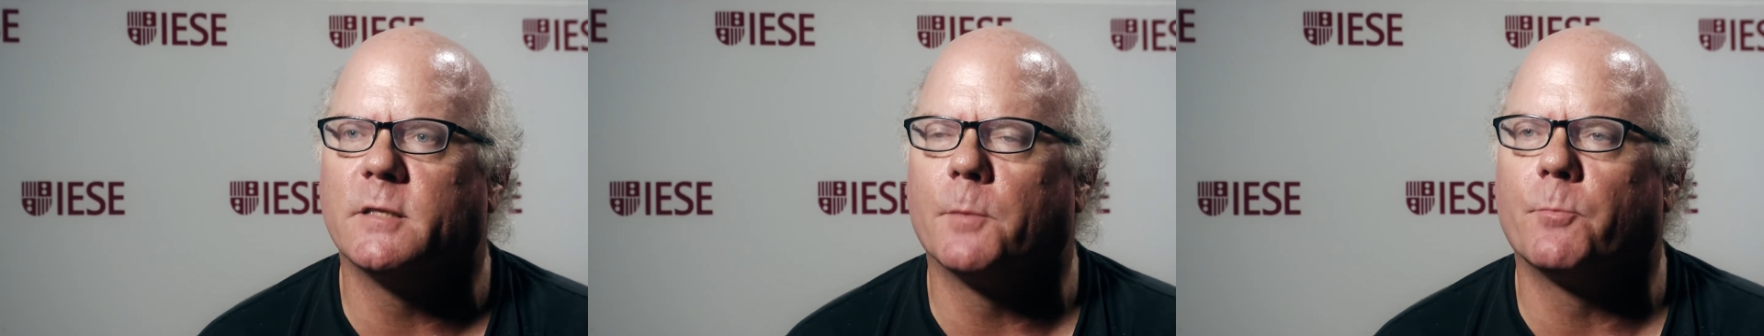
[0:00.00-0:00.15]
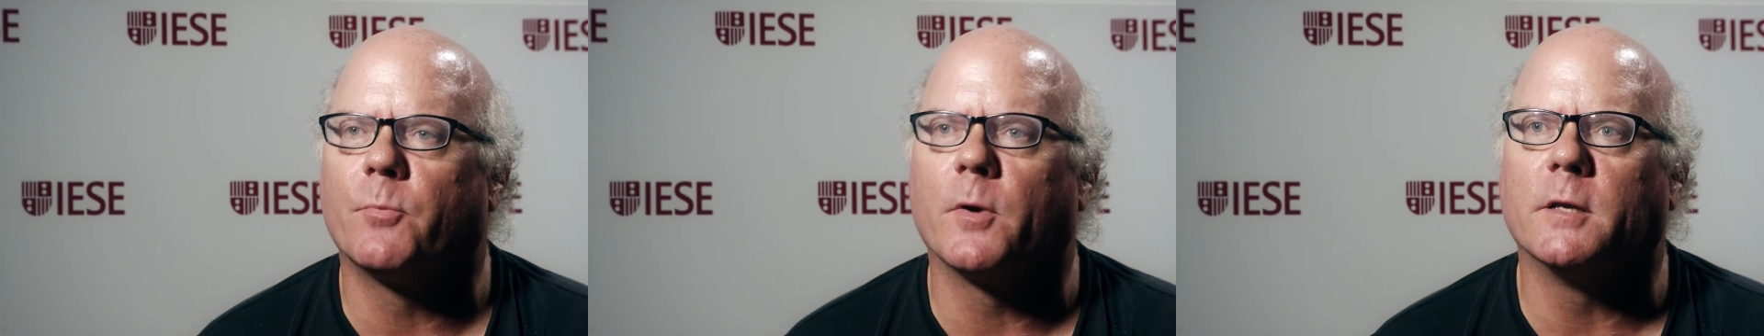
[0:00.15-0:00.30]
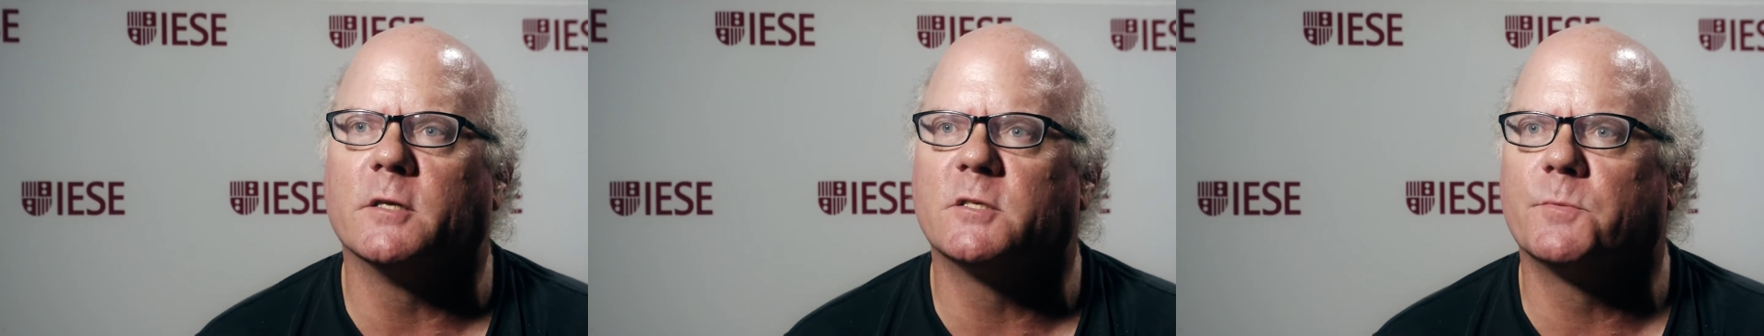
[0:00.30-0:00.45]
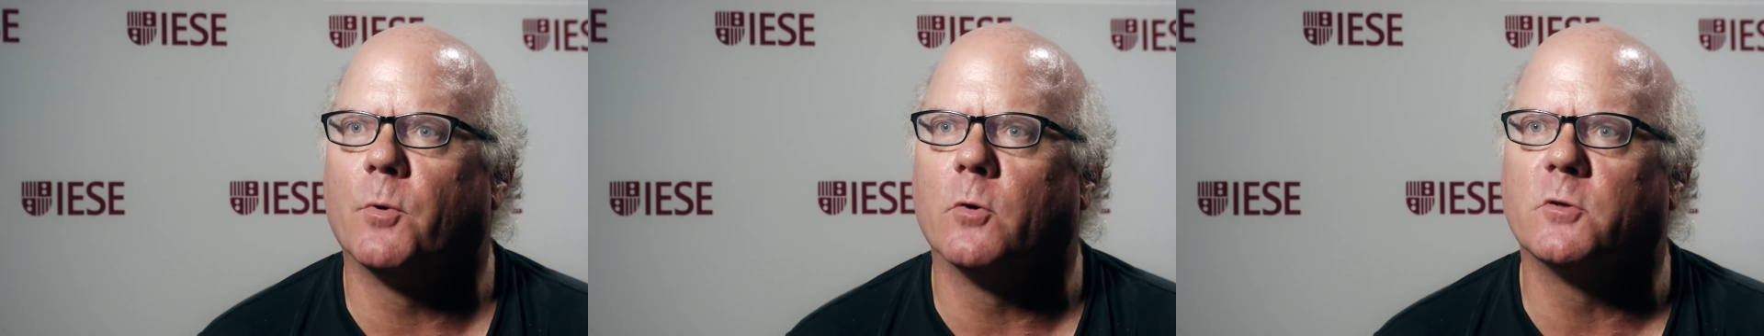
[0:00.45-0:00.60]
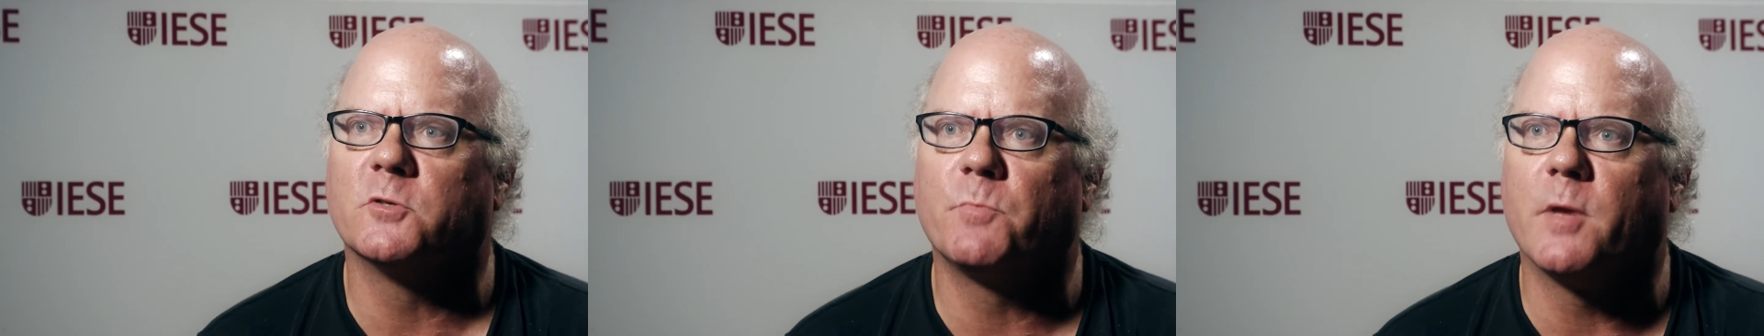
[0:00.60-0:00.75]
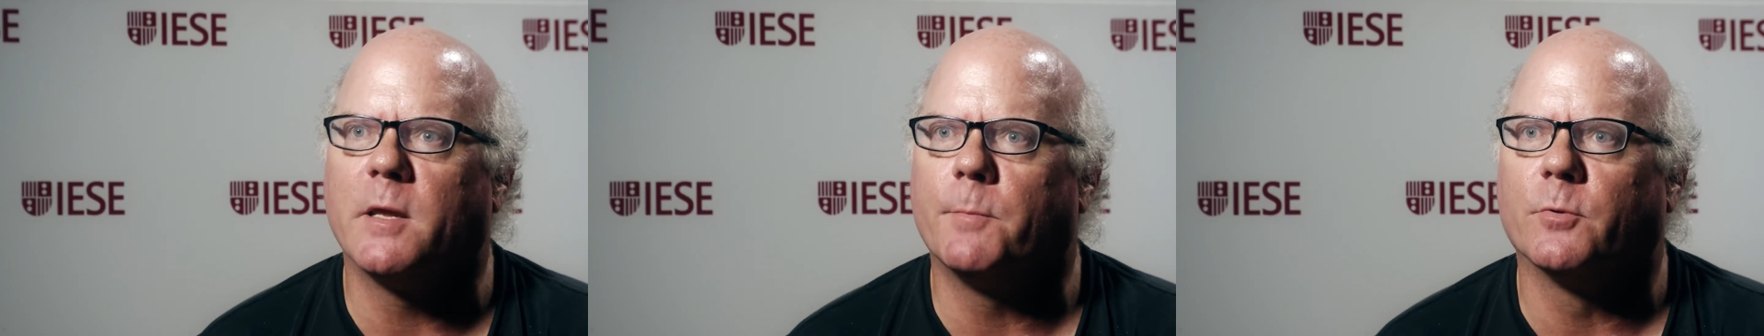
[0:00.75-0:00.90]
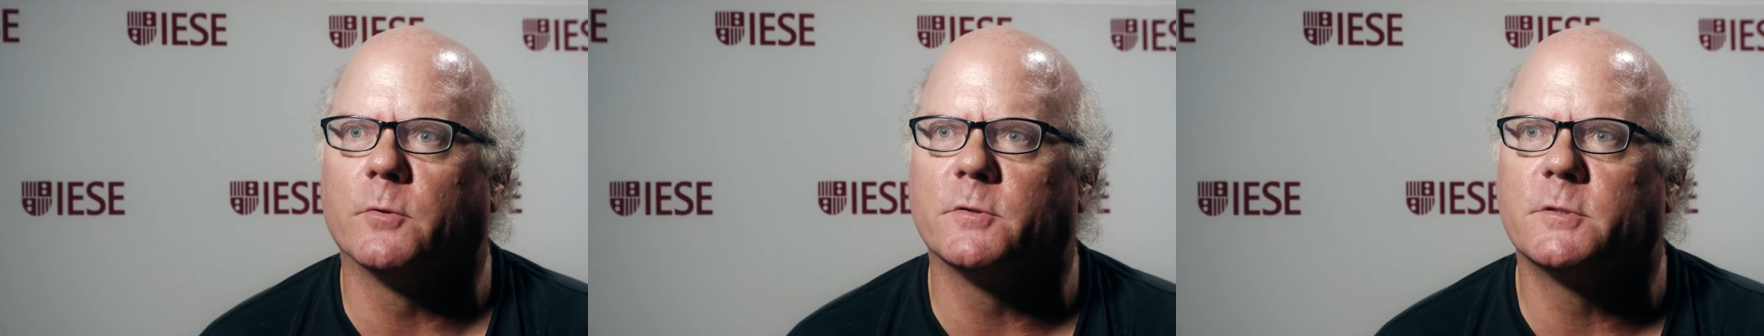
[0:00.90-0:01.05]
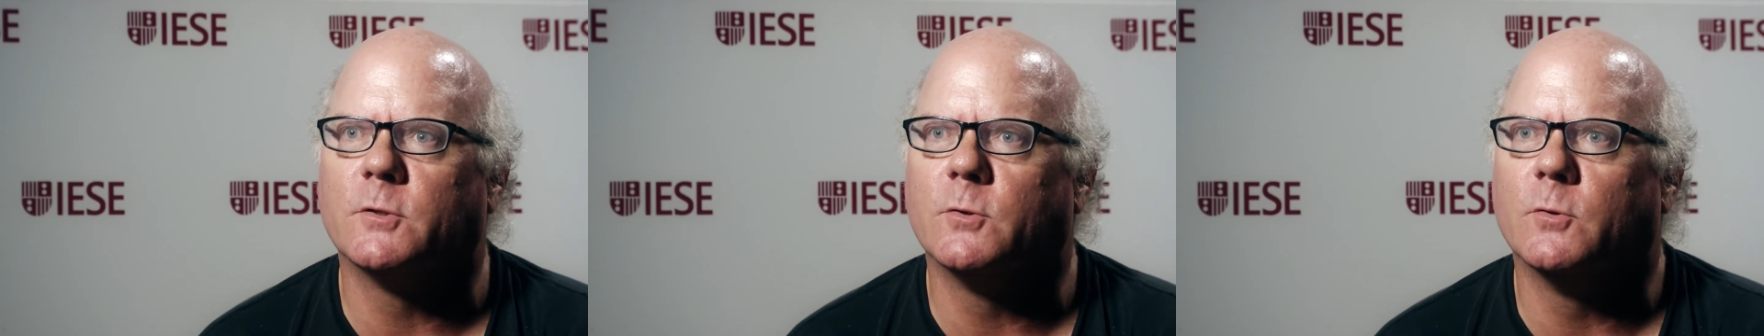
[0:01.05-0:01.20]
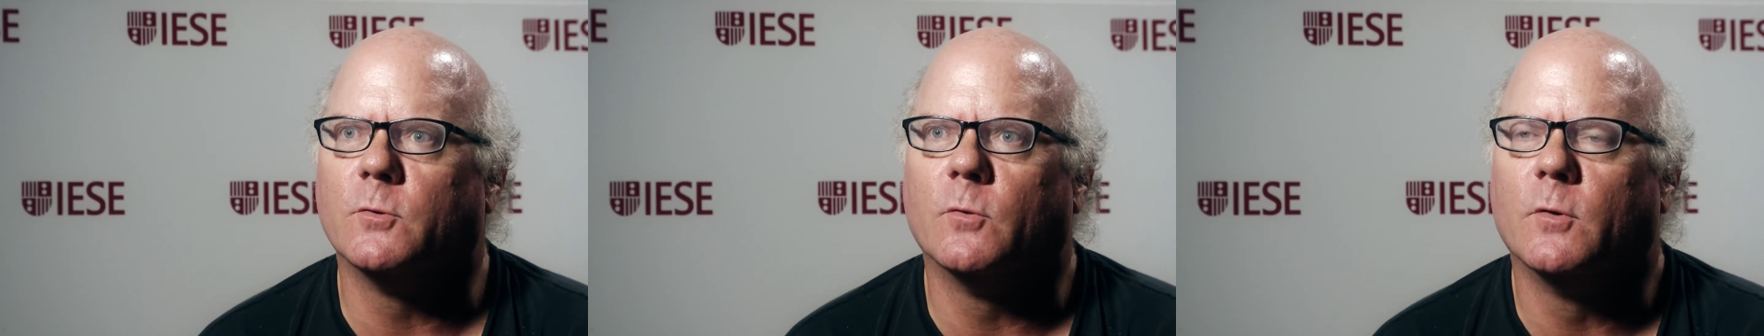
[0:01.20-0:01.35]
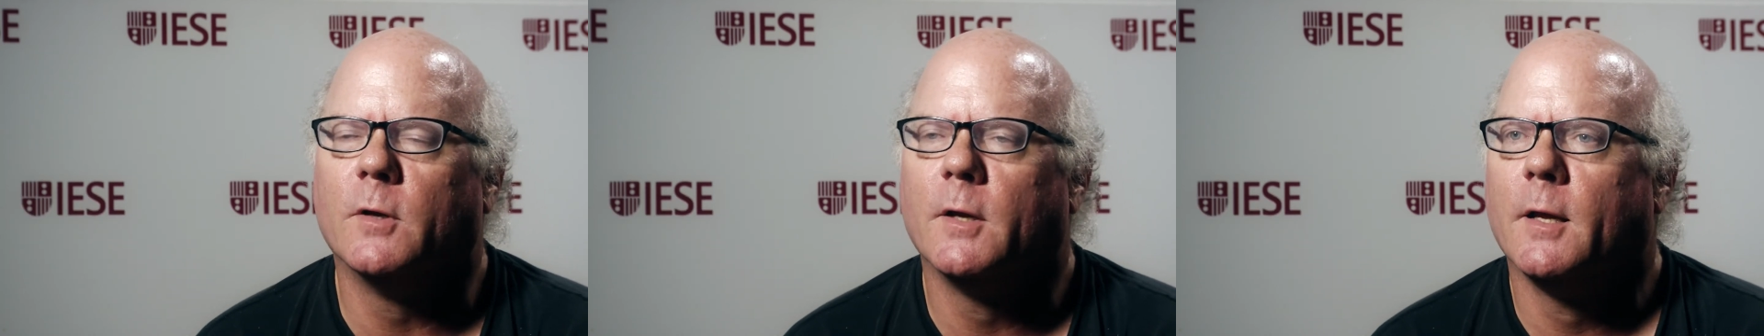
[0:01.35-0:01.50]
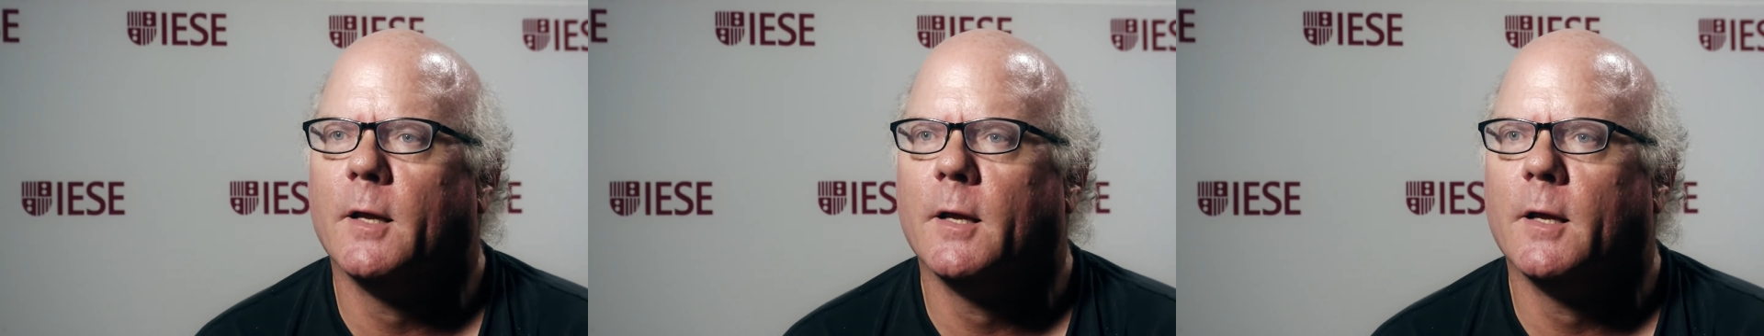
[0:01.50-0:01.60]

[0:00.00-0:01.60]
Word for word: that predispose people to